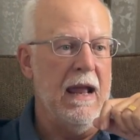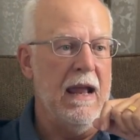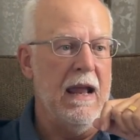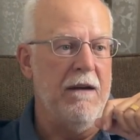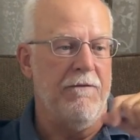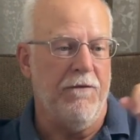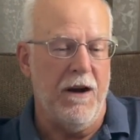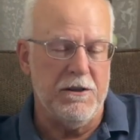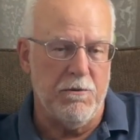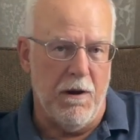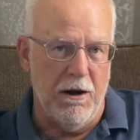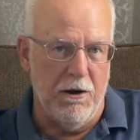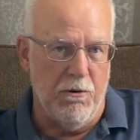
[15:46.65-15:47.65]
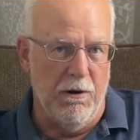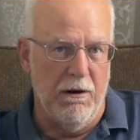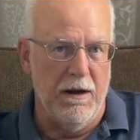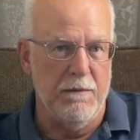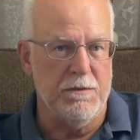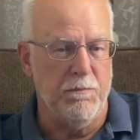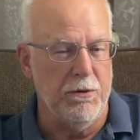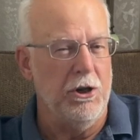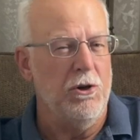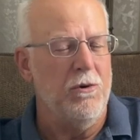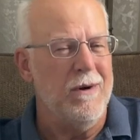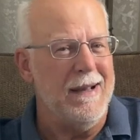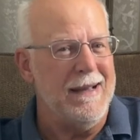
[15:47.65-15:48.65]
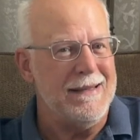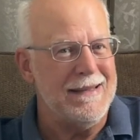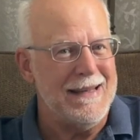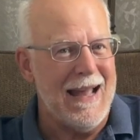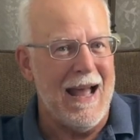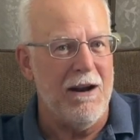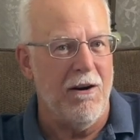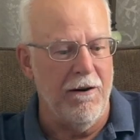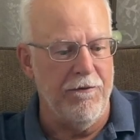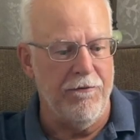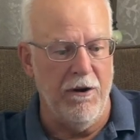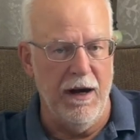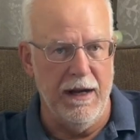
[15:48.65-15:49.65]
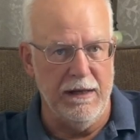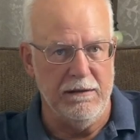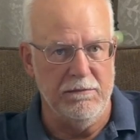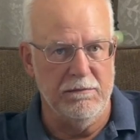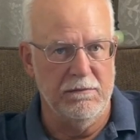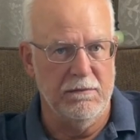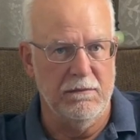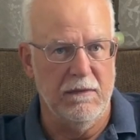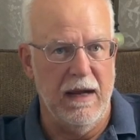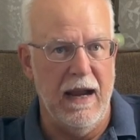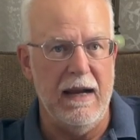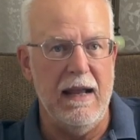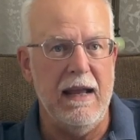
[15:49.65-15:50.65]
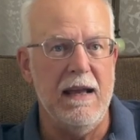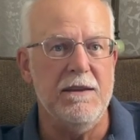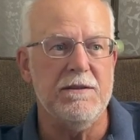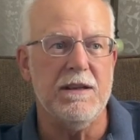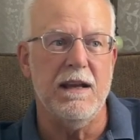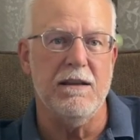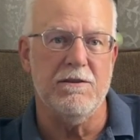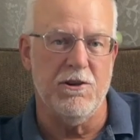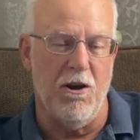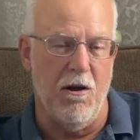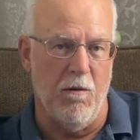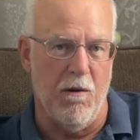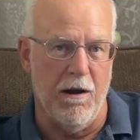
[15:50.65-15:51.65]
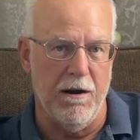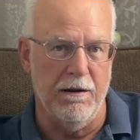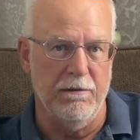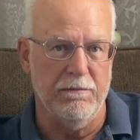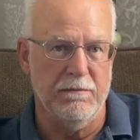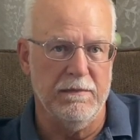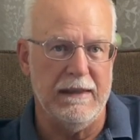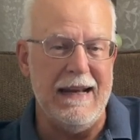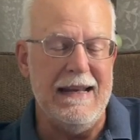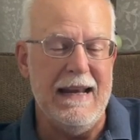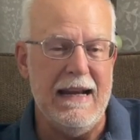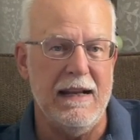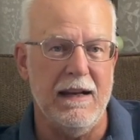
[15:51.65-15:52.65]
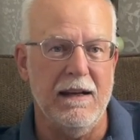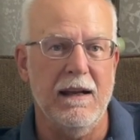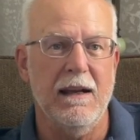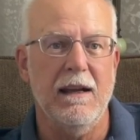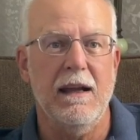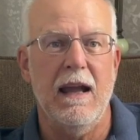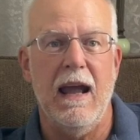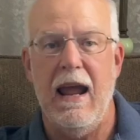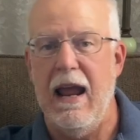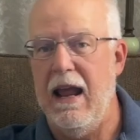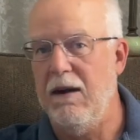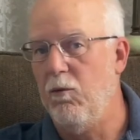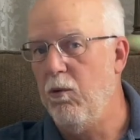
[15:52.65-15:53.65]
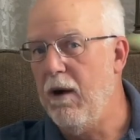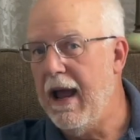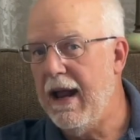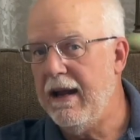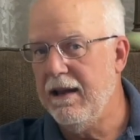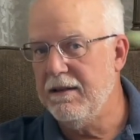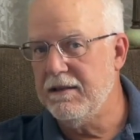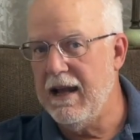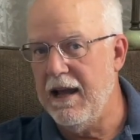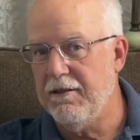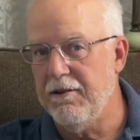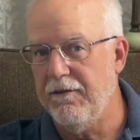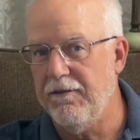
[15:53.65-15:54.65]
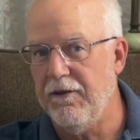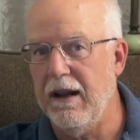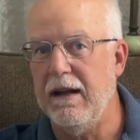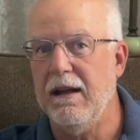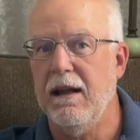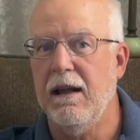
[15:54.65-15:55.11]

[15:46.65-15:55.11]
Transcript: In freshwater aquariums, blue is not our friend. It is in saltwater. They need it. And red is not their friend.